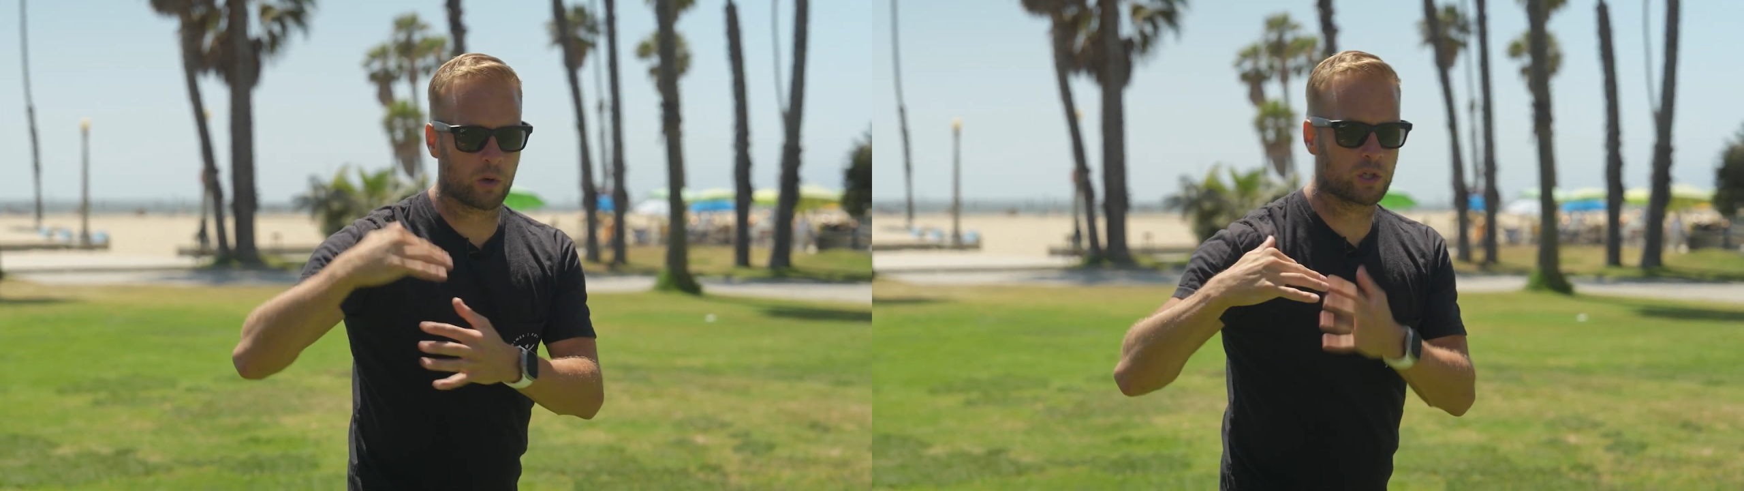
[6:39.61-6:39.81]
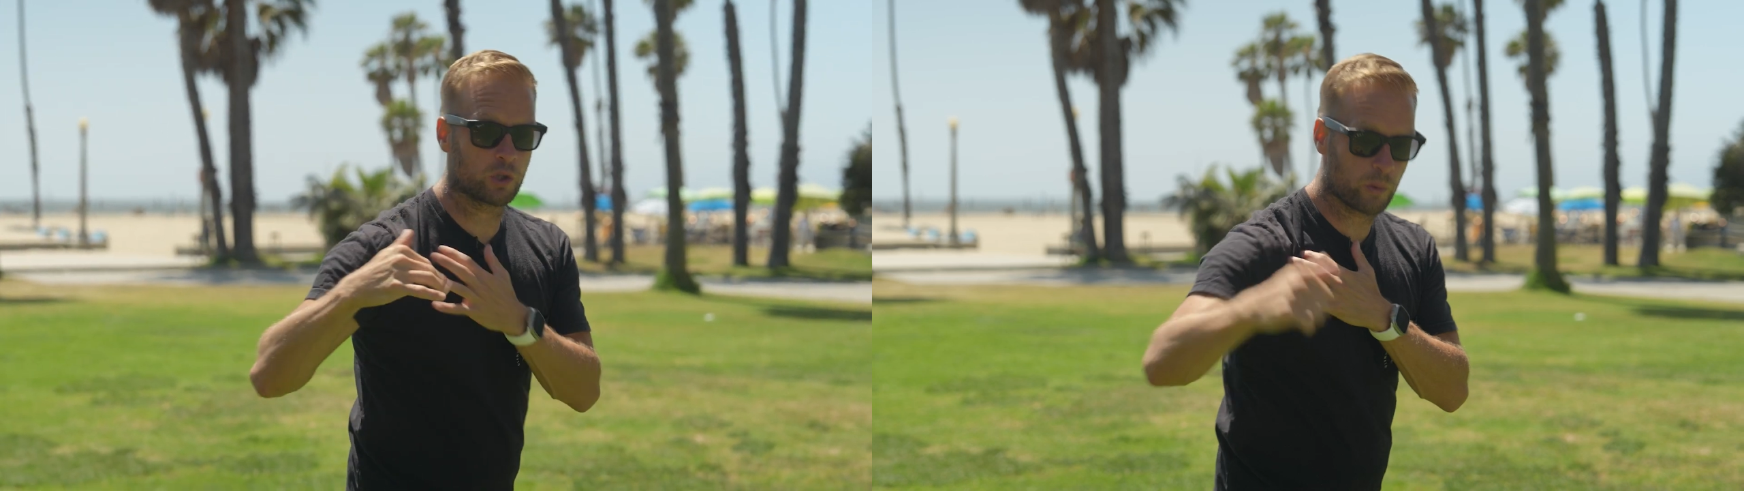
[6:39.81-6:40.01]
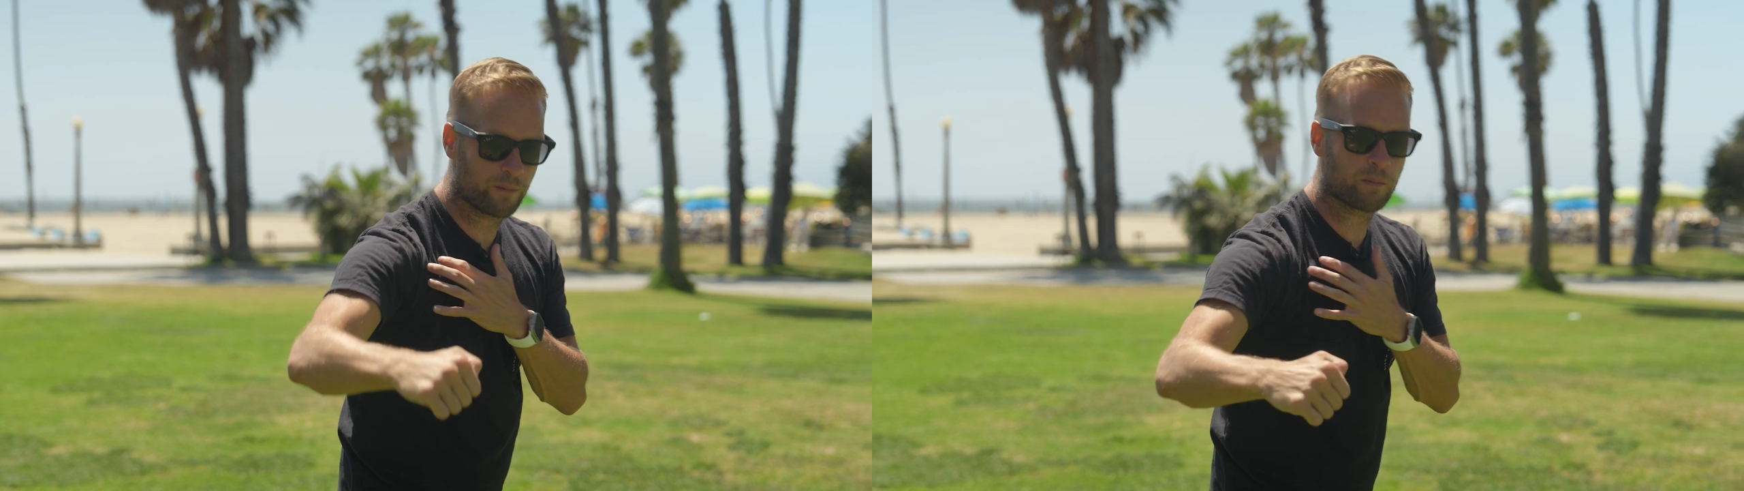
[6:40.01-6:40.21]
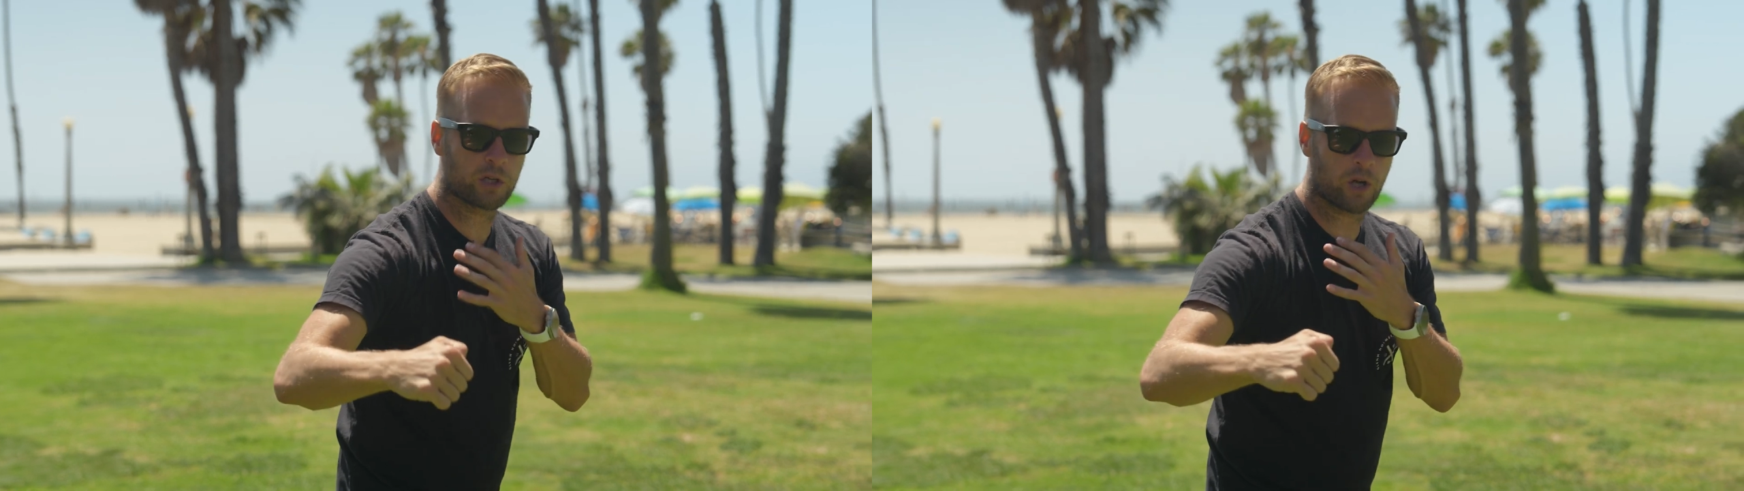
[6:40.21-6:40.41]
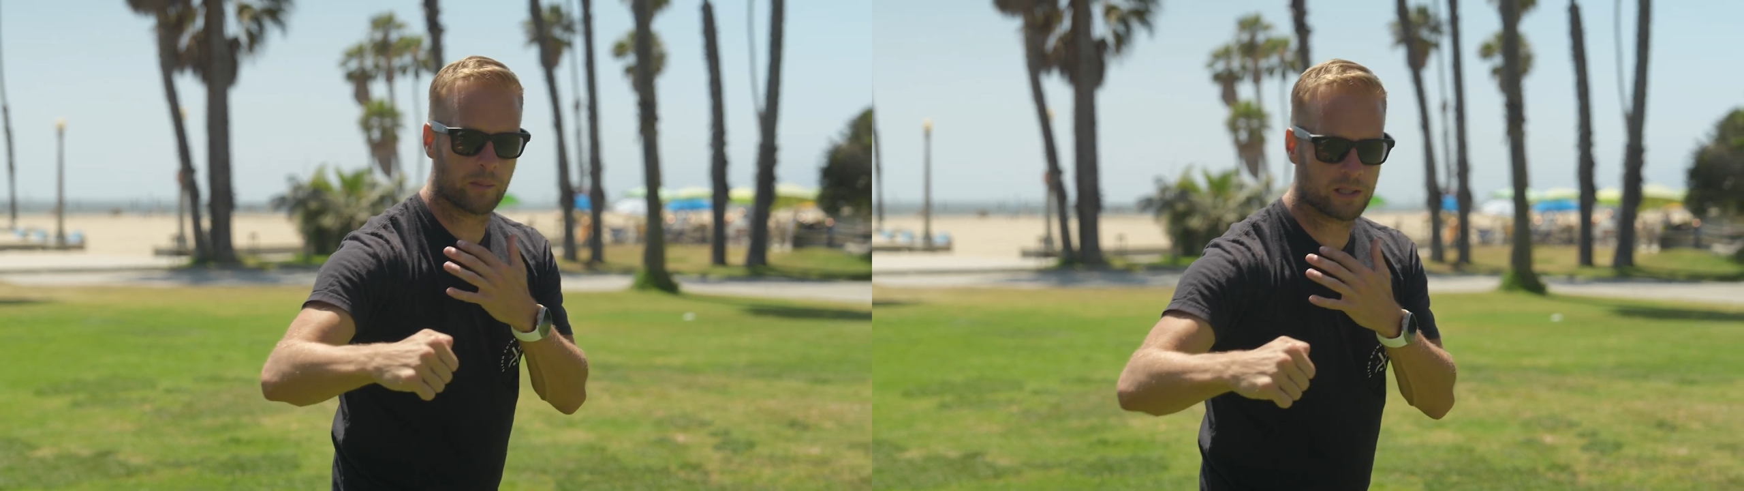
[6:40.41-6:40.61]
because you're doing it from your
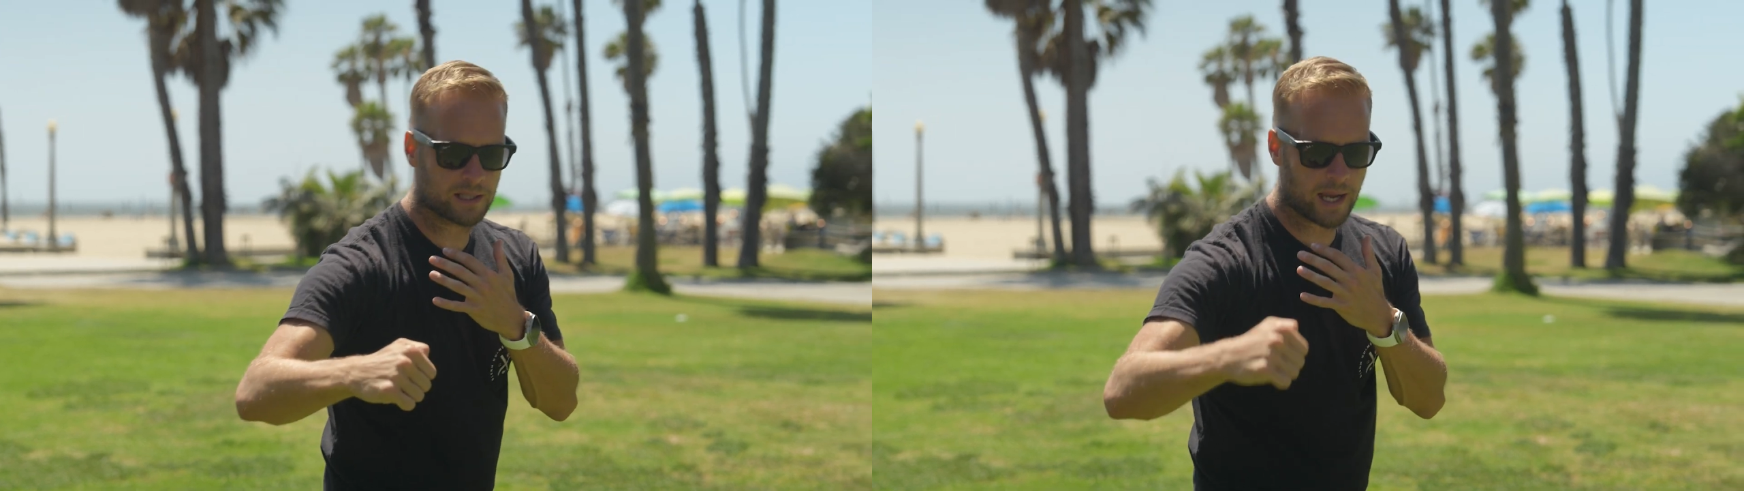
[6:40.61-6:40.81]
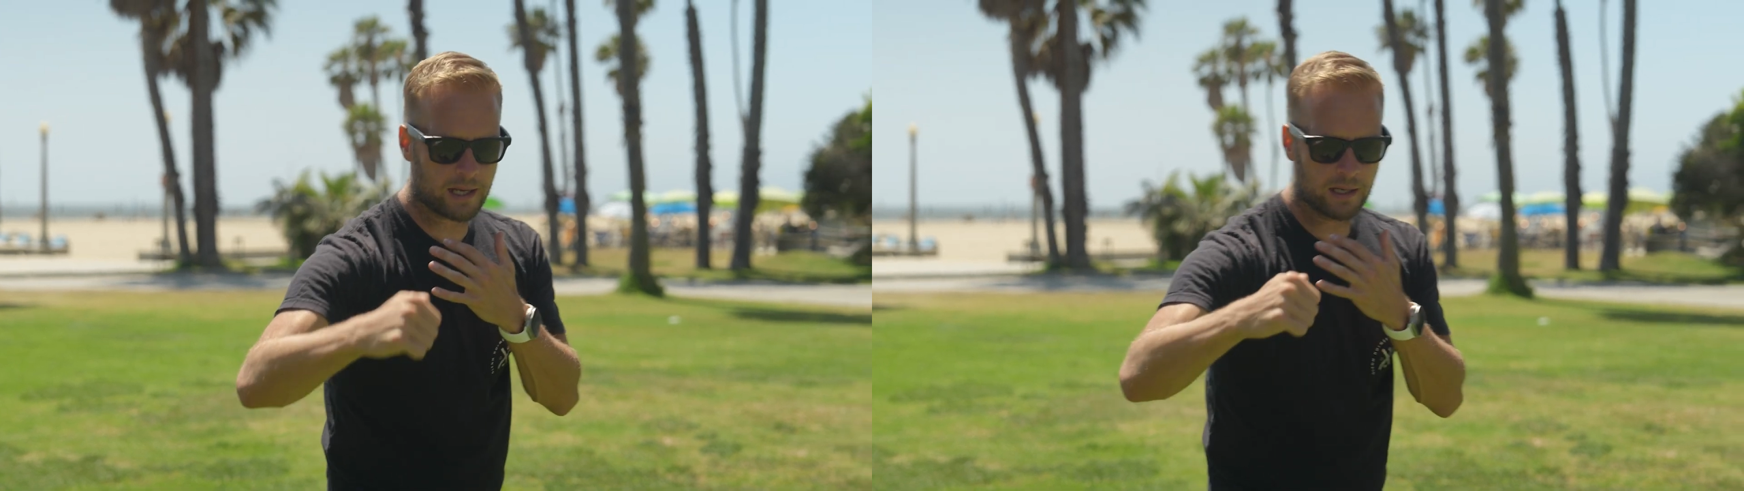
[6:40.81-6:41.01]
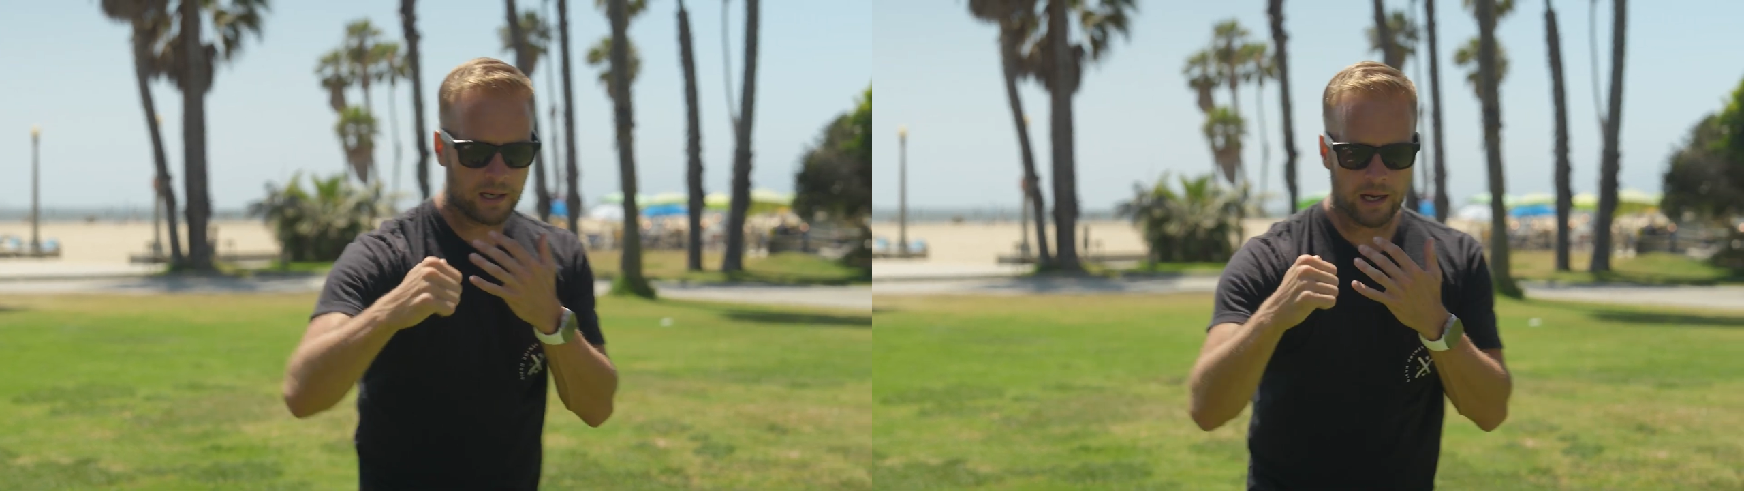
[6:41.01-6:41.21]
dominant side,